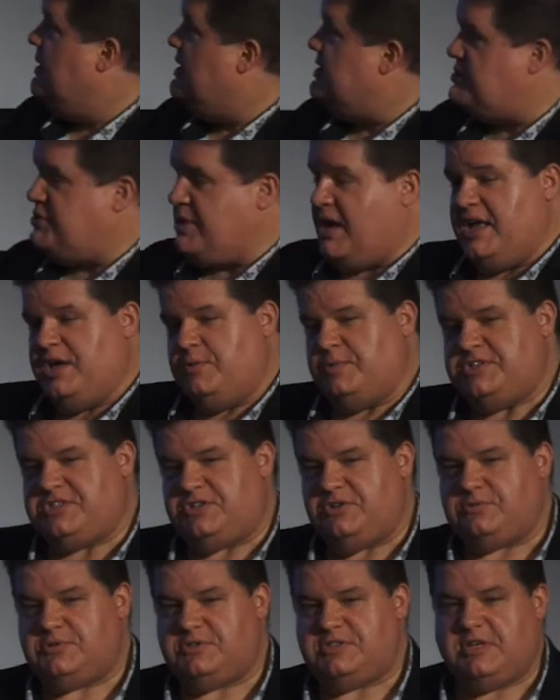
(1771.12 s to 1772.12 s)
Australia, we
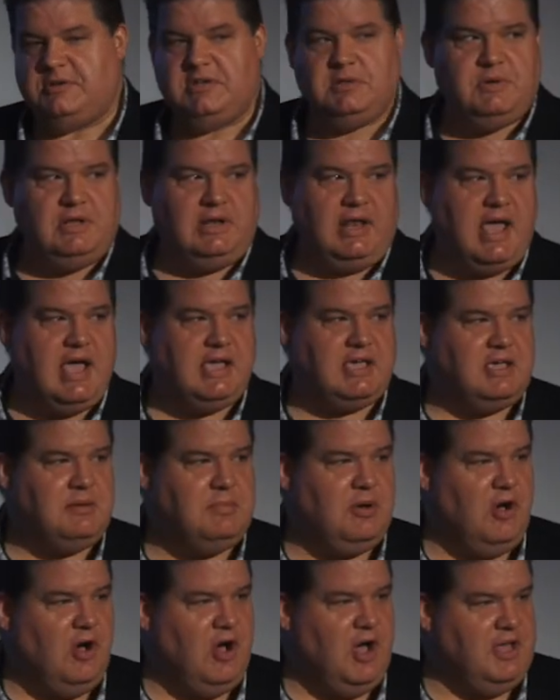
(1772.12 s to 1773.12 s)
still seem to be lagging
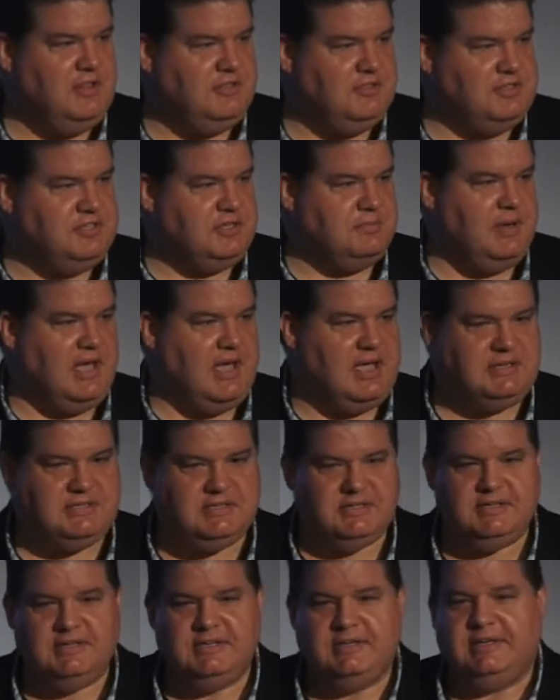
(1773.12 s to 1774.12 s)
behind the debate.